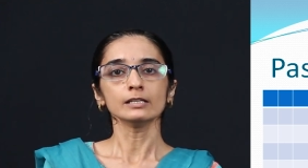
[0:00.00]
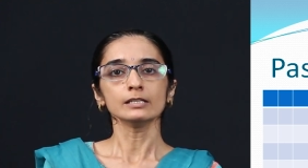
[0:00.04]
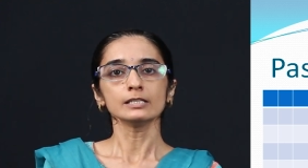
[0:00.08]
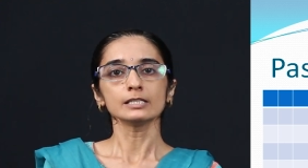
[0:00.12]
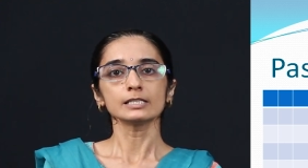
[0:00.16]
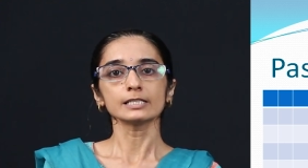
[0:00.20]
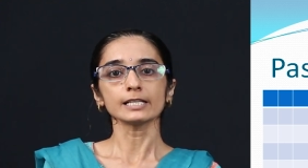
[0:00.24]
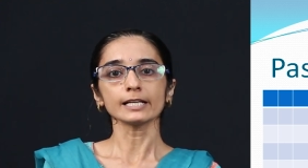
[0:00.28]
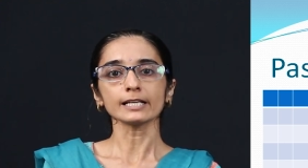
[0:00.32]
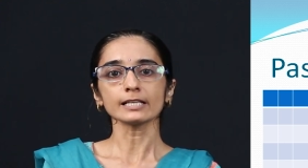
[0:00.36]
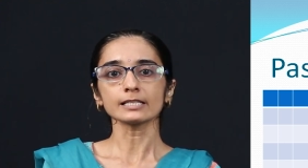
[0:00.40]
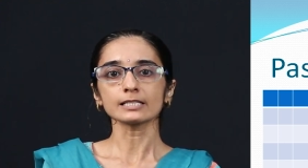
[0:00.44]

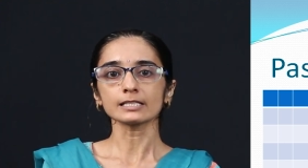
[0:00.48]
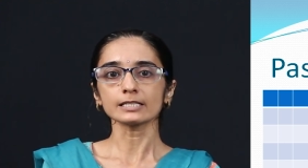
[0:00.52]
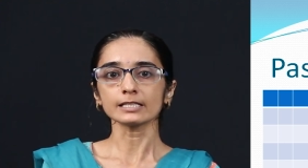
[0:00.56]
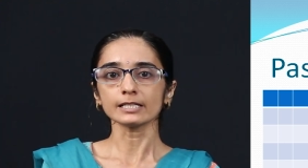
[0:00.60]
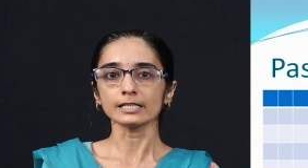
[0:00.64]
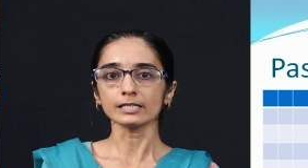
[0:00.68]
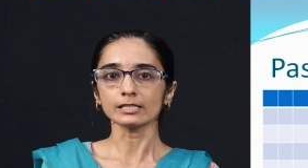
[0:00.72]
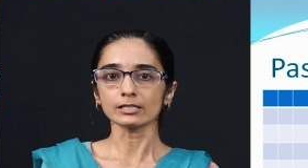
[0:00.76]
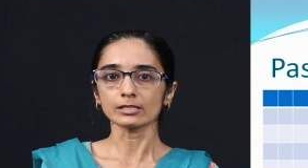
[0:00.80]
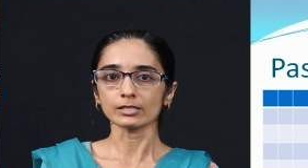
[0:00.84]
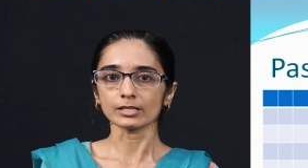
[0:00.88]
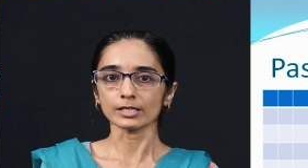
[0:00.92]

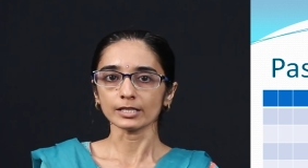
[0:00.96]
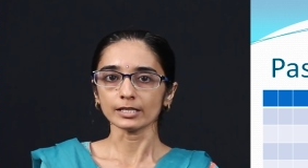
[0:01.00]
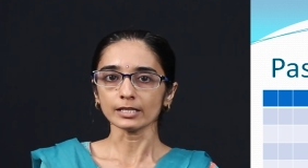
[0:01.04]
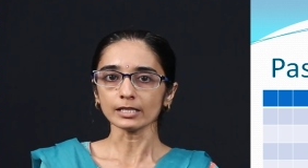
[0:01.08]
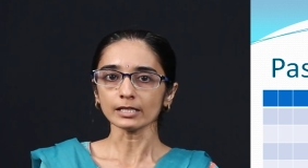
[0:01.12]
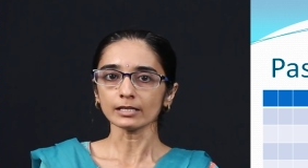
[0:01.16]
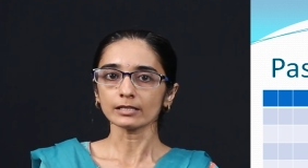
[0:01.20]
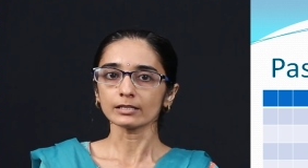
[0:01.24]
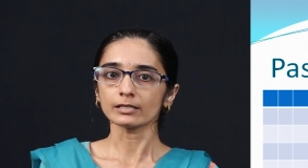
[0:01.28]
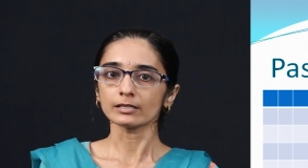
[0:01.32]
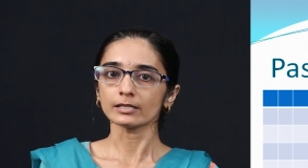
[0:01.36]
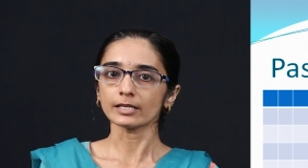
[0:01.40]

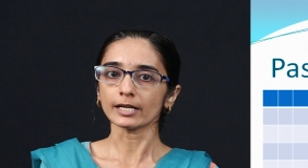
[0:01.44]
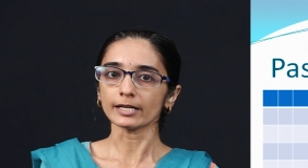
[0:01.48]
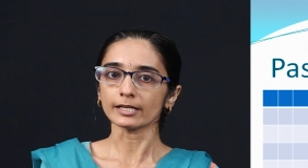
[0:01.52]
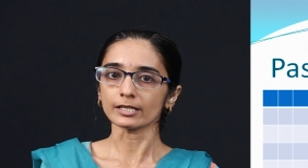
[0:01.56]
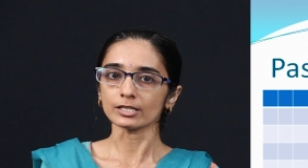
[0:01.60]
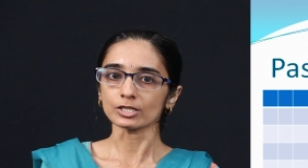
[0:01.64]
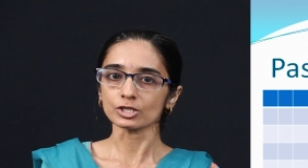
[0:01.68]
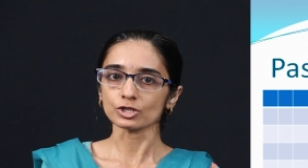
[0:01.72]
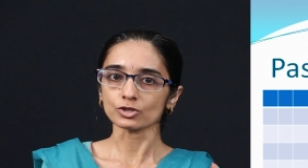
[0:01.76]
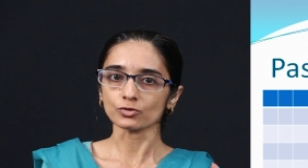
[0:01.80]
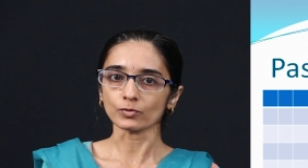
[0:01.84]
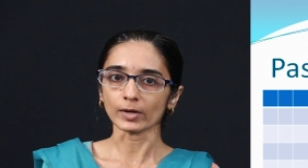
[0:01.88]
6C3 that
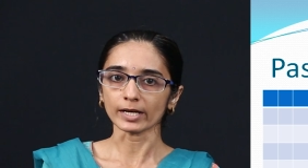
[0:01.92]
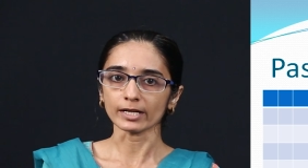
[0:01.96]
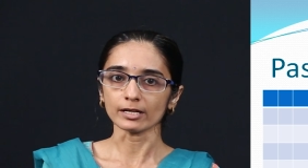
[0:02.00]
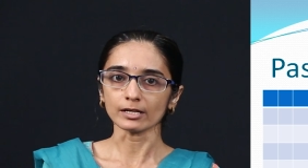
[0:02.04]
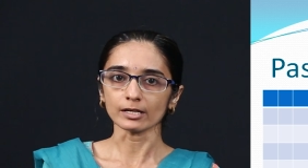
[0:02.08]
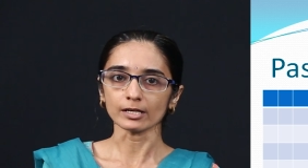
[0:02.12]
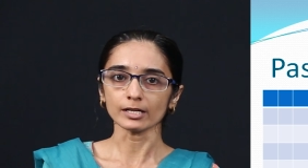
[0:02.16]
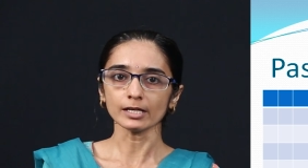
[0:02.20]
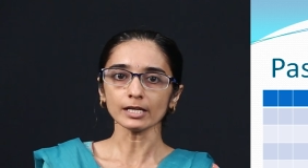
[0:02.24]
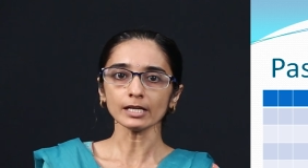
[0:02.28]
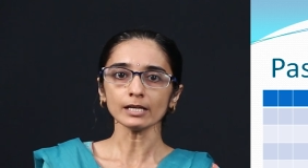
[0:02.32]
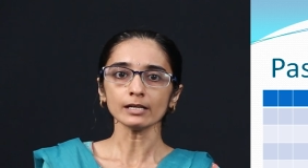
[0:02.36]
is
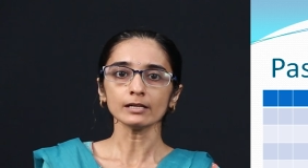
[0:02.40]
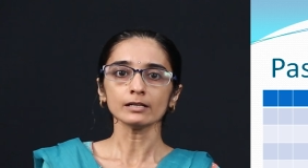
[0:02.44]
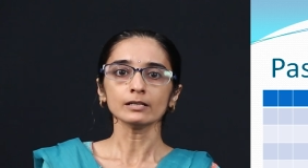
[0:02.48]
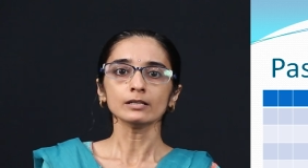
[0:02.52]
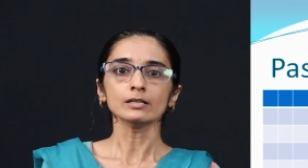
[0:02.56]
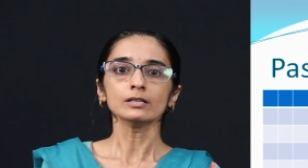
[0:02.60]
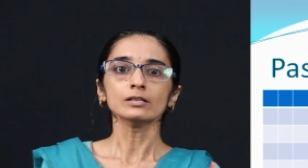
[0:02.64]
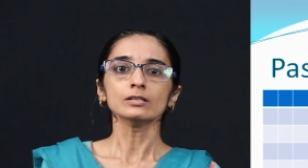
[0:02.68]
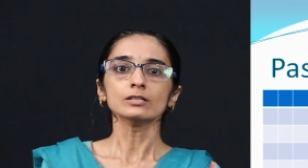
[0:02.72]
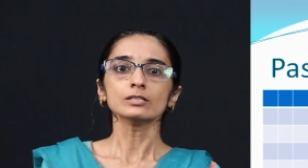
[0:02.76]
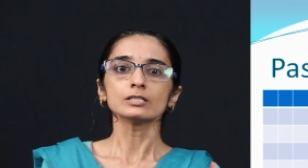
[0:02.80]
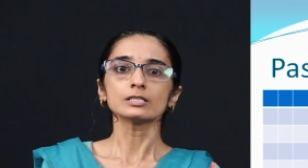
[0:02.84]
20.
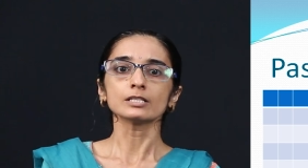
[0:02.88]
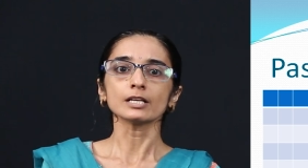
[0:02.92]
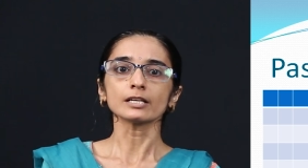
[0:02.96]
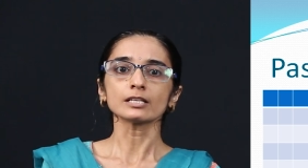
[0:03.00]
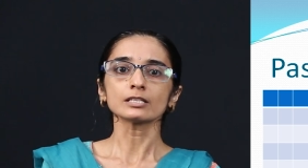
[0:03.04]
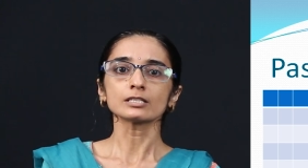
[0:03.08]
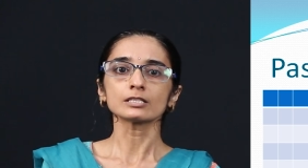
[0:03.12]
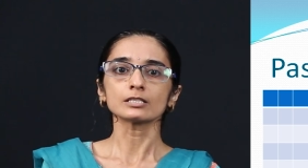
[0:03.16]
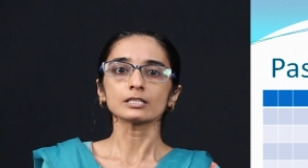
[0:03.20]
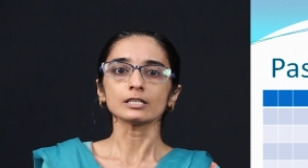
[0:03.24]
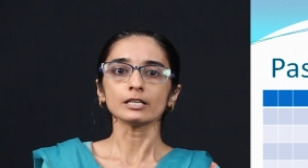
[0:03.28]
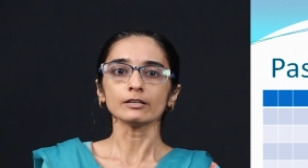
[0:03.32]

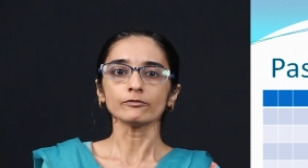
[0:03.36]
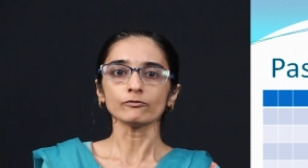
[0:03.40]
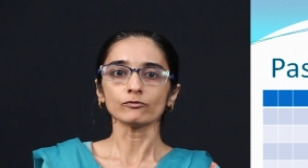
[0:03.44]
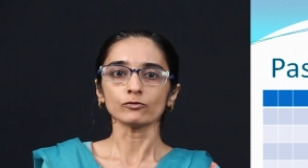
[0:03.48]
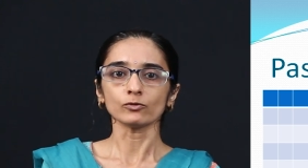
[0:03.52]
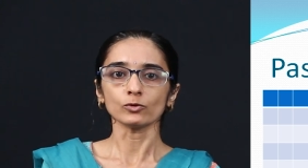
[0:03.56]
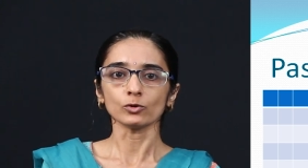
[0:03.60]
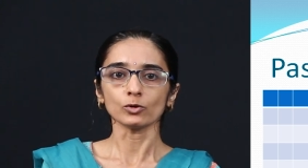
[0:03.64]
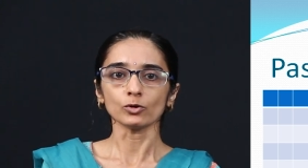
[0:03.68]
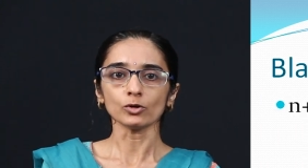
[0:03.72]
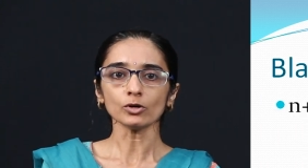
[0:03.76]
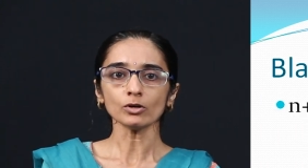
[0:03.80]

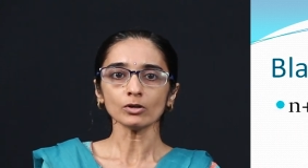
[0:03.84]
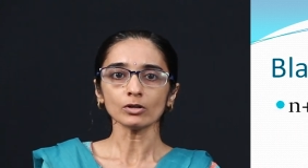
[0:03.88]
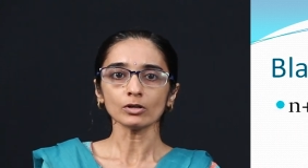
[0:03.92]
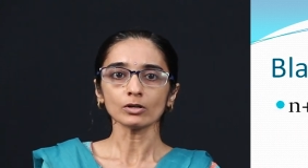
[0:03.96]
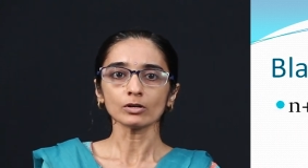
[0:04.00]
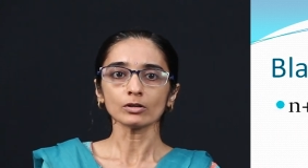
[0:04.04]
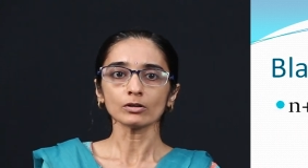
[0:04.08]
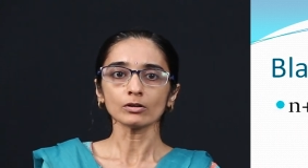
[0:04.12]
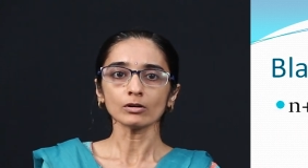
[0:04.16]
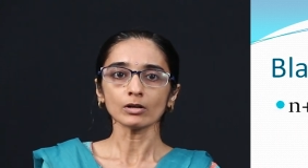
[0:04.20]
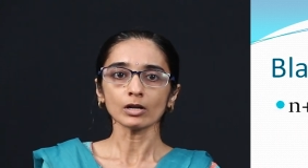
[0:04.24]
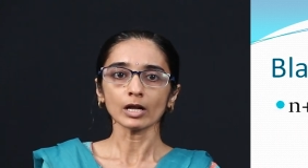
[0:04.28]
6C4
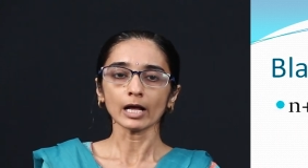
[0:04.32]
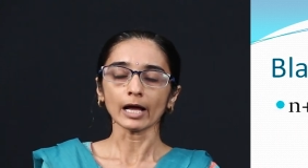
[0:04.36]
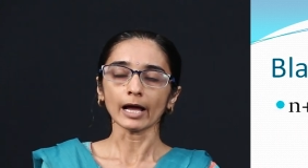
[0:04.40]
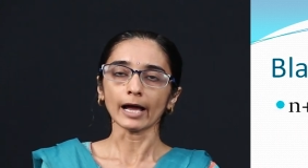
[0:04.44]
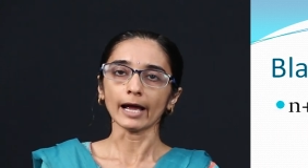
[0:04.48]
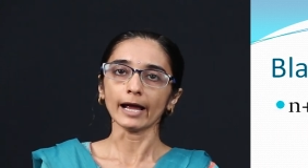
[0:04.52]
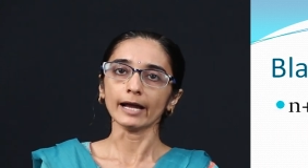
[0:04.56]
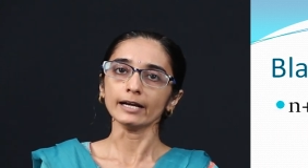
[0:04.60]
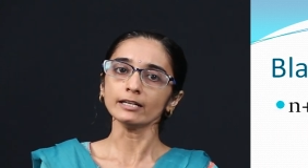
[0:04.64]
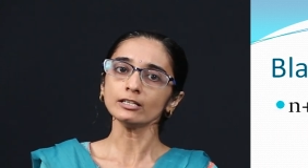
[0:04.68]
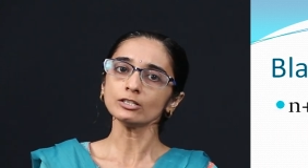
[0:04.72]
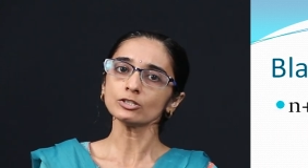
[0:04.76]

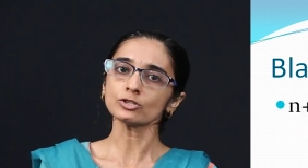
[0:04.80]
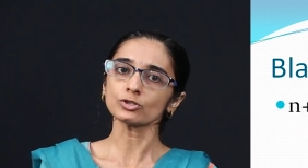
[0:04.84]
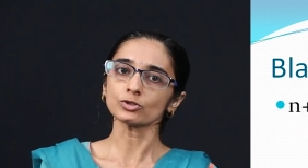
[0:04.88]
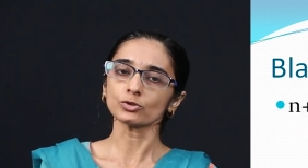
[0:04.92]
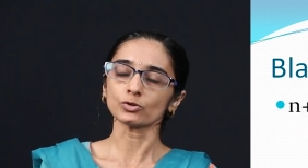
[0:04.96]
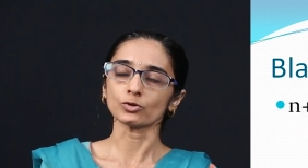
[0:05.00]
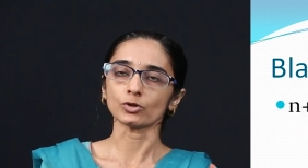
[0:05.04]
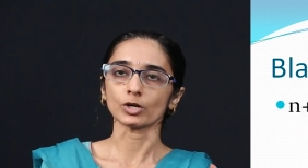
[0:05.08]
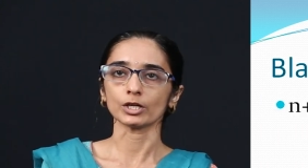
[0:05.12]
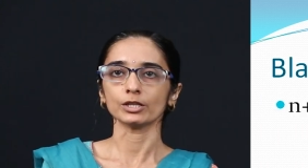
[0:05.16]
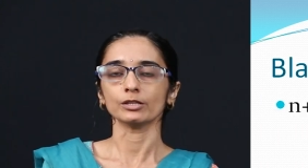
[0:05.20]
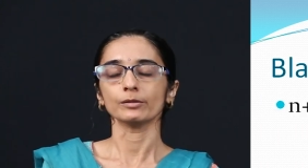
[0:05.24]
and
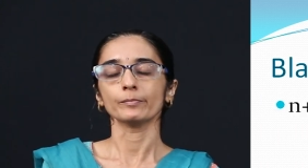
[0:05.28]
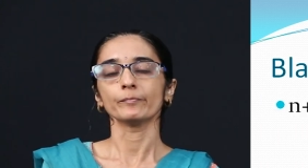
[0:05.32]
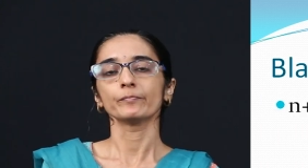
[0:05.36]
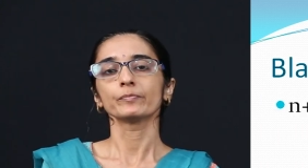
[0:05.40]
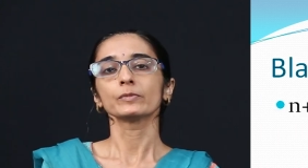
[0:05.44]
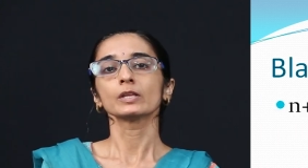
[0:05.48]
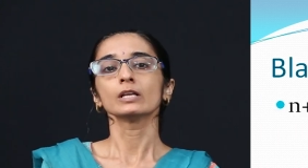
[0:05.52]
so on.